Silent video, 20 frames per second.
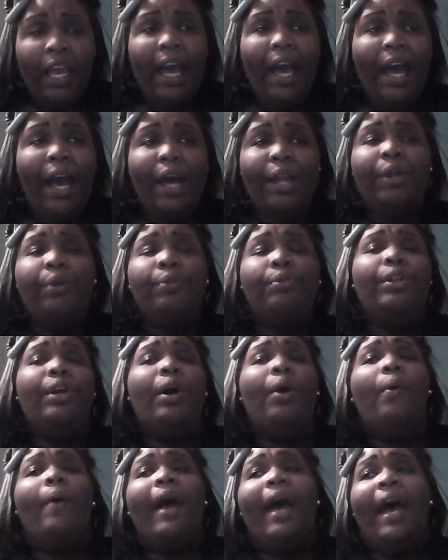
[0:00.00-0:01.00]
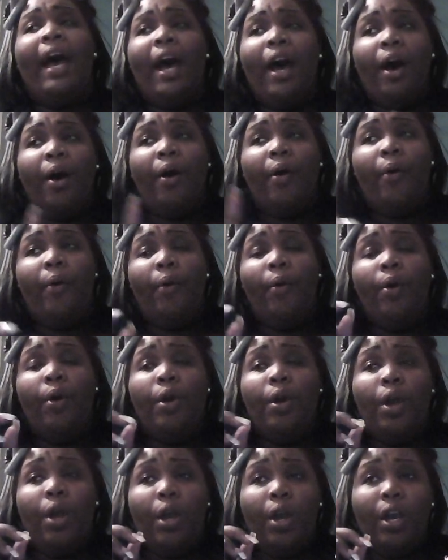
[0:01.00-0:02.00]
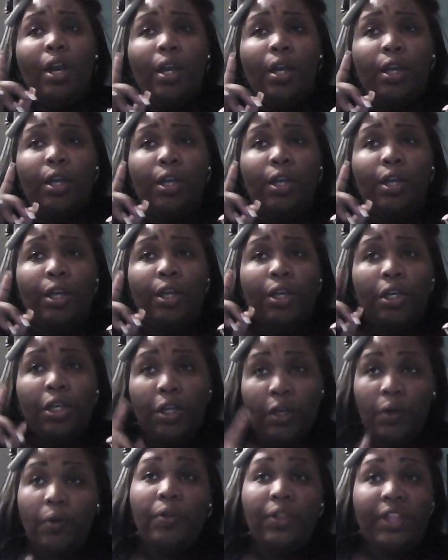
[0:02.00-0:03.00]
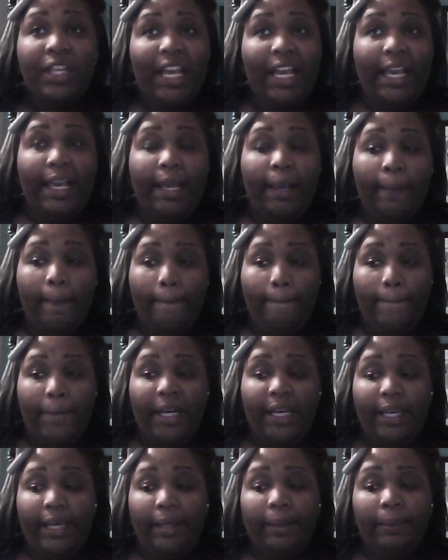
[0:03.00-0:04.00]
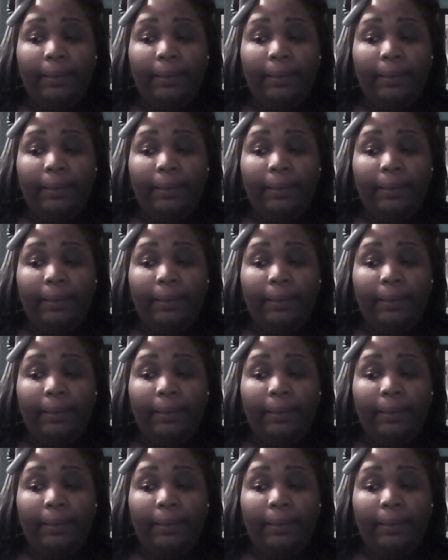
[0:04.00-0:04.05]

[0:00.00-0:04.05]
I don't know how you think, but